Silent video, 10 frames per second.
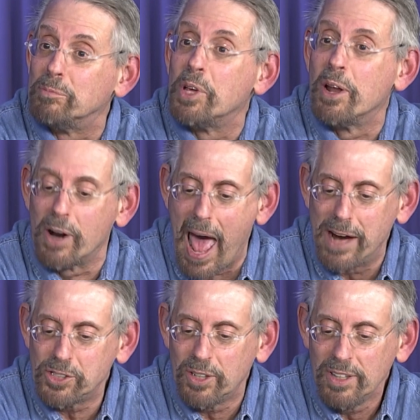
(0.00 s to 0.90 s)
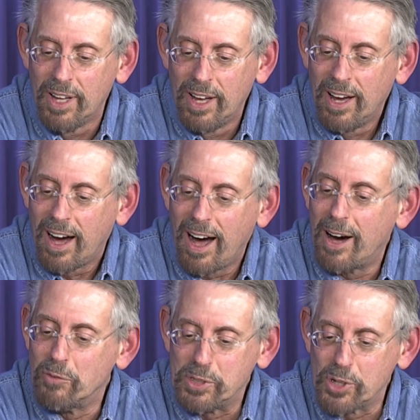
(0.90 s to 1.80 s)
International, uh,
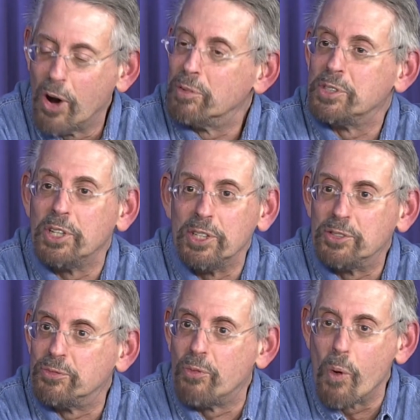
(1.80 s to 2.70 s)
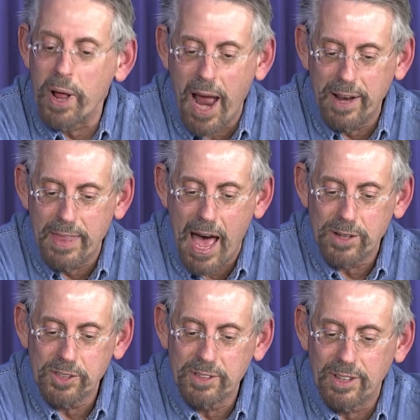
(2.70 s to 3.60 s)
which oversees
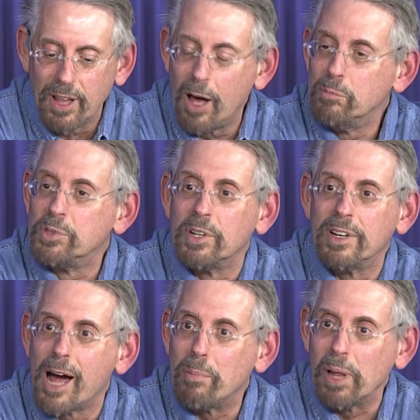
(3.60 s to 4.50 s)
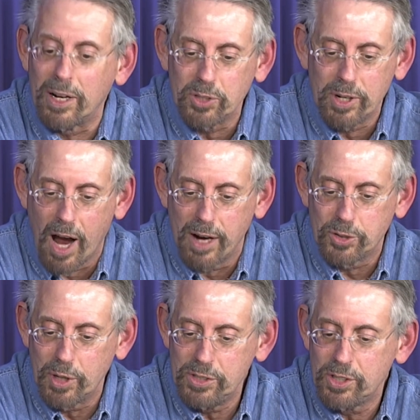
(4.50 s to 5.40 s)
48,000 clubs in a couple hundred
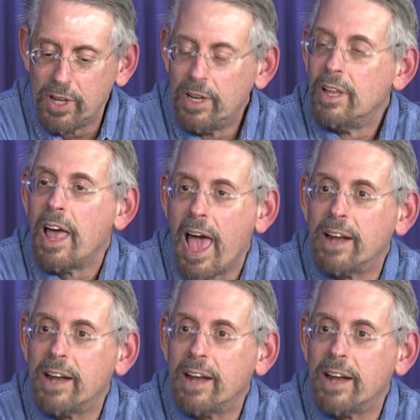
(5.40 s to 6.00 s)
countries, and